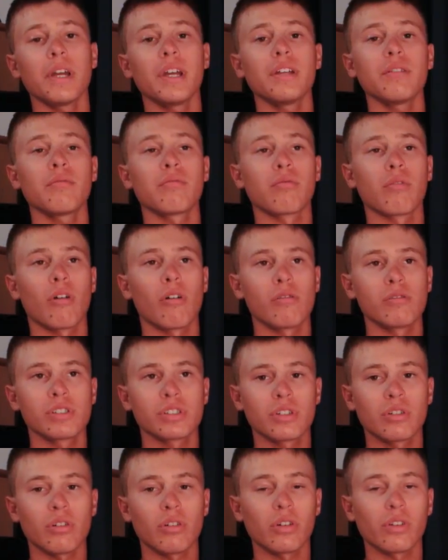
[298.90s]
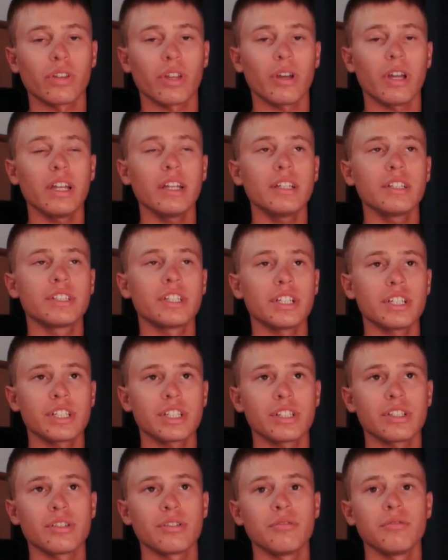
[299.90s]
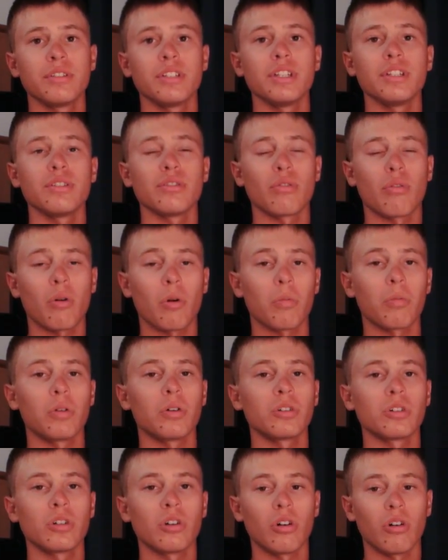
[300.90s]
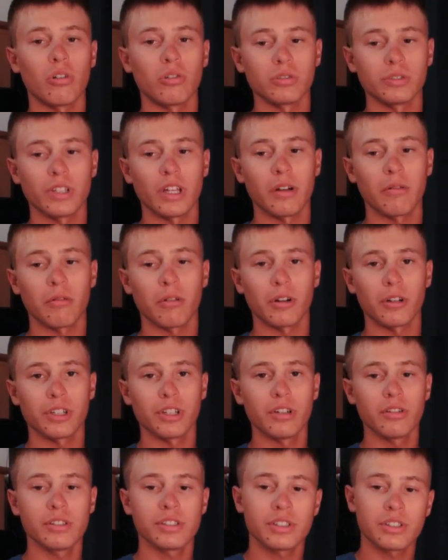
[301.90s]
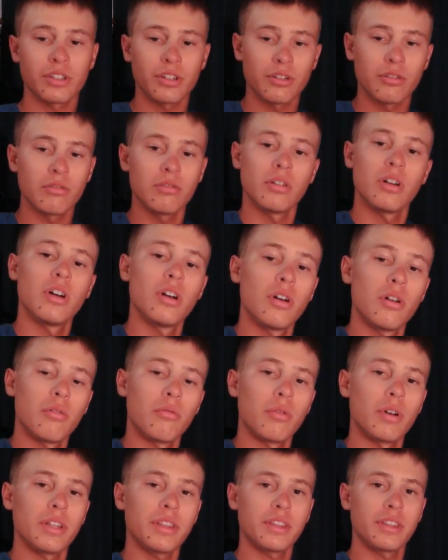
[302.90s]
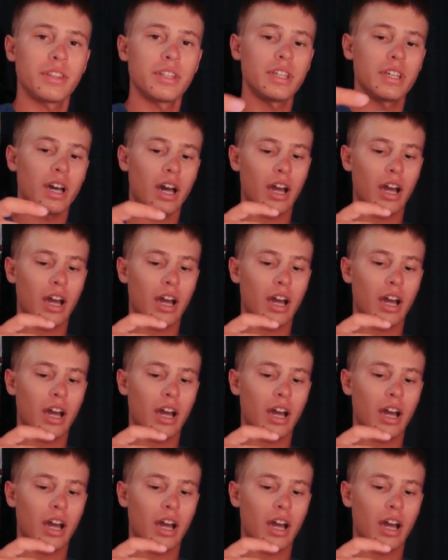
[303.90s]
in rose gold in addition to the normal gold that we're used to with the